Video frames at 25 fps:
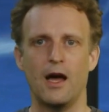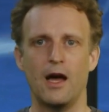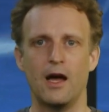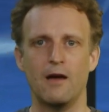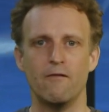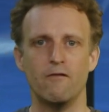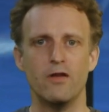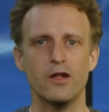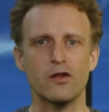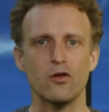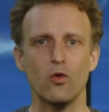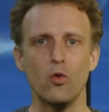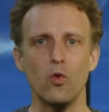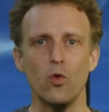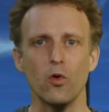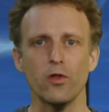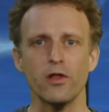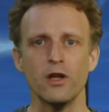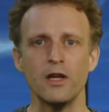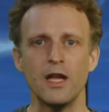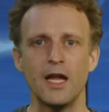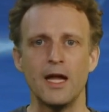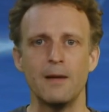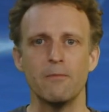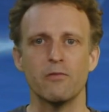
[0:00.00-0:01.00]
with all the
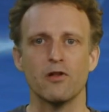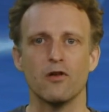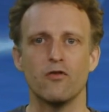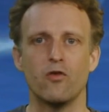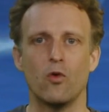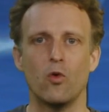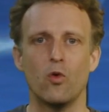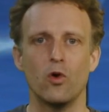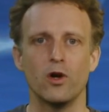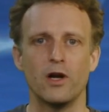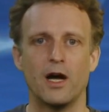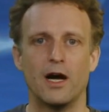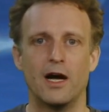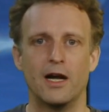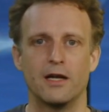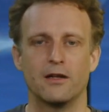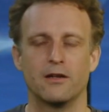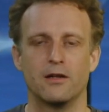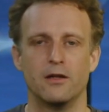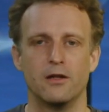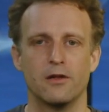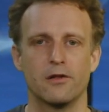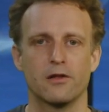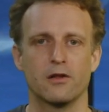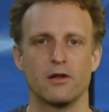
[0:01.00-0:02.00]
names of all
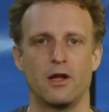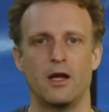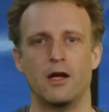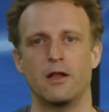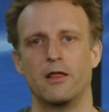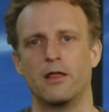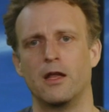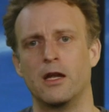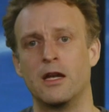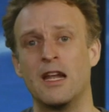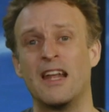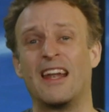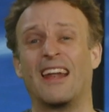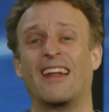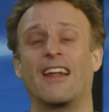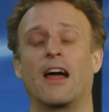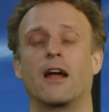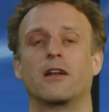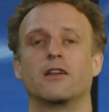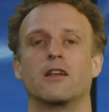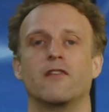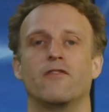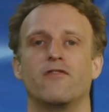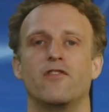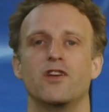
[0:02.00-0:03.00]
artists and an
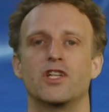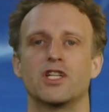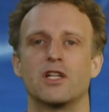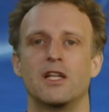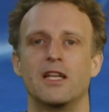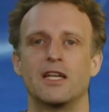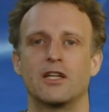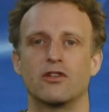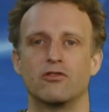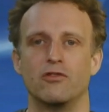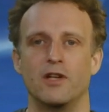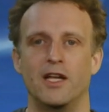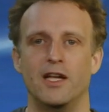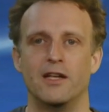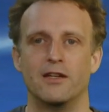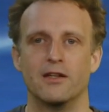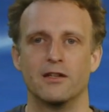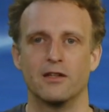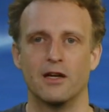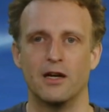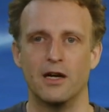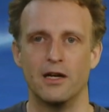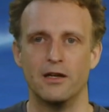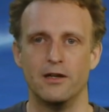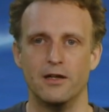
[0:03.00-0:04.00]
artificially created
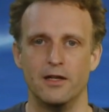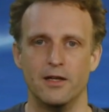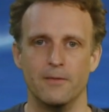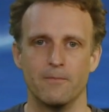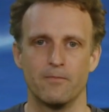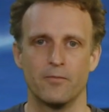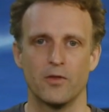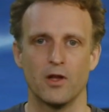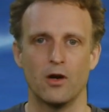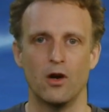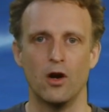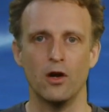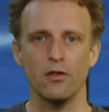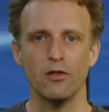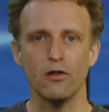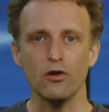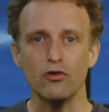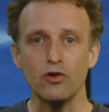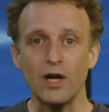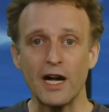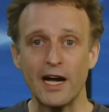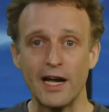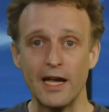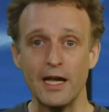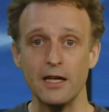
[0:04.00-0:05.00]
ID. On the
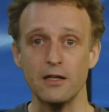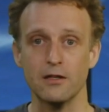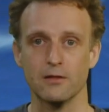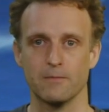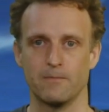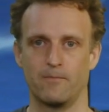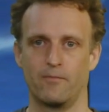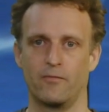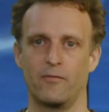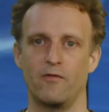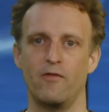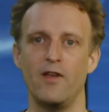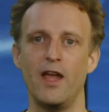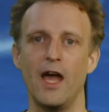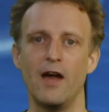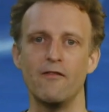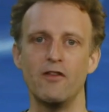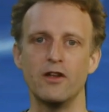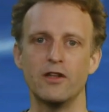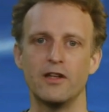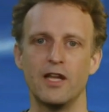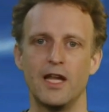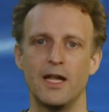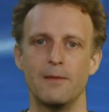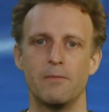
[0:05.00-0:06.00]
right, we have a
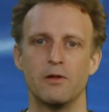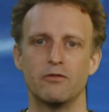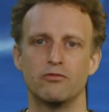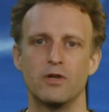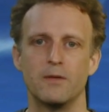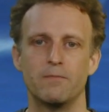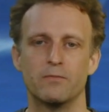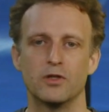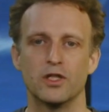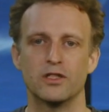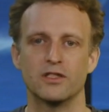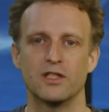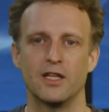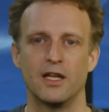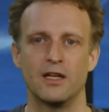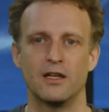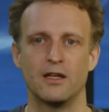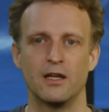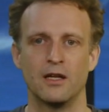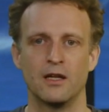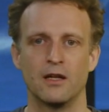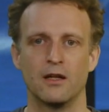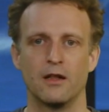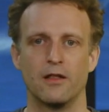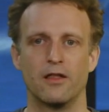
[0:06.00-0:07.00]
table
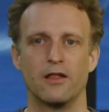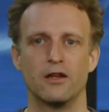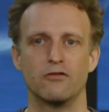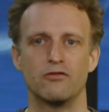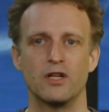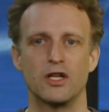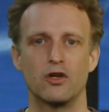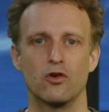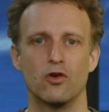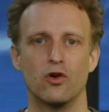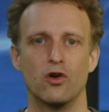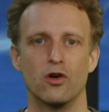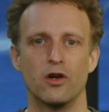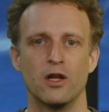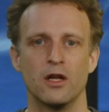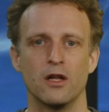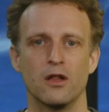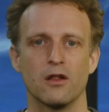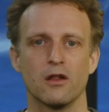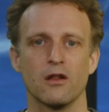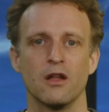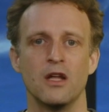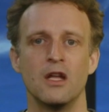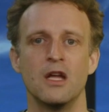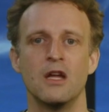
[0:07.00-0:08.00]
representing the
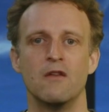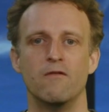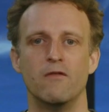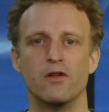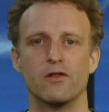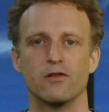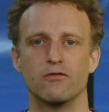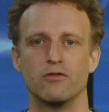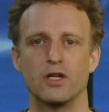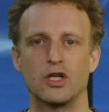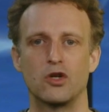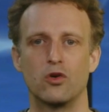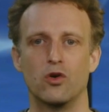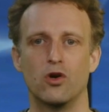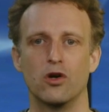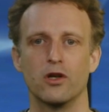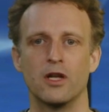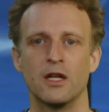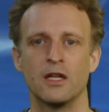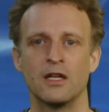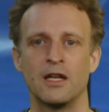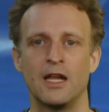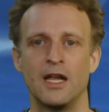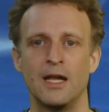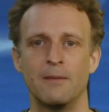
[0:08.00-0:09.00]
recordings with a
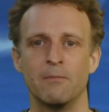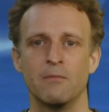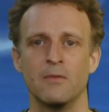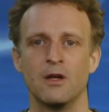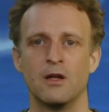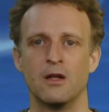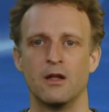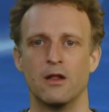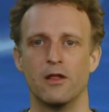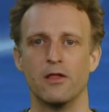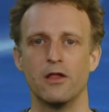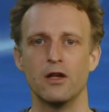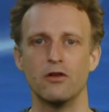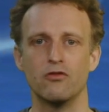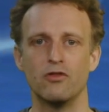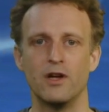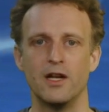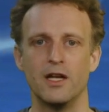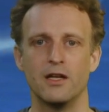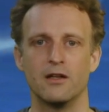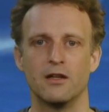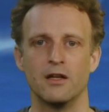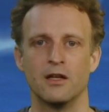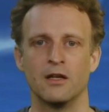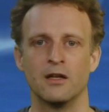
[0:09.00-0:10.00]
recording name, the
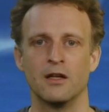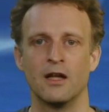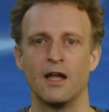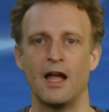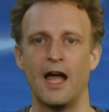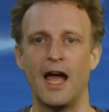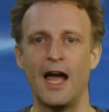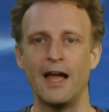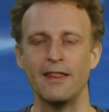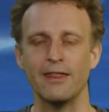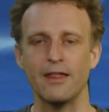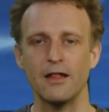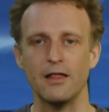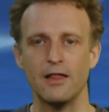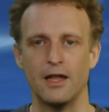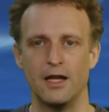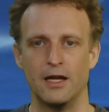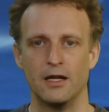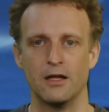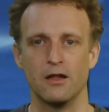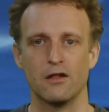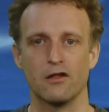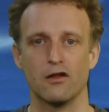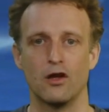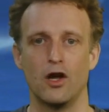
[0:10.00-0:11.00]
rating, and the
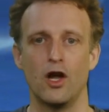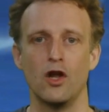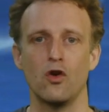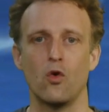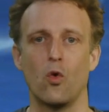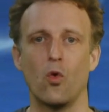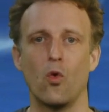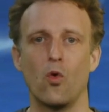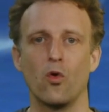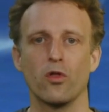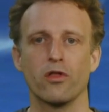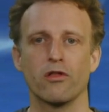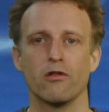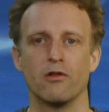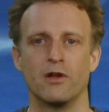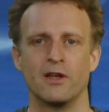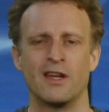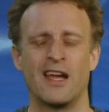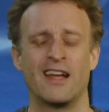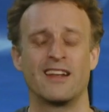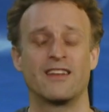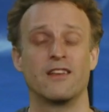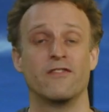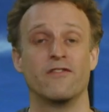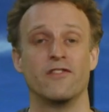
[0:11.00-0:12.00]
length, and also an
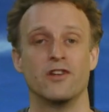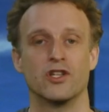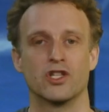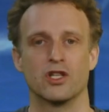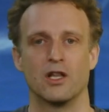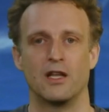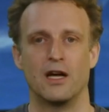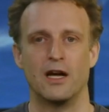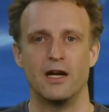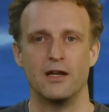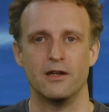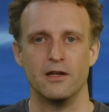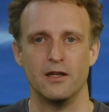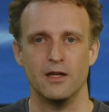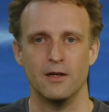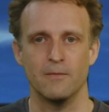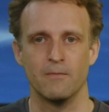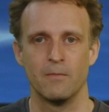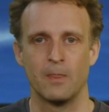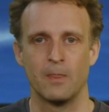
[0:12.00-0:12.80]
artificial ID.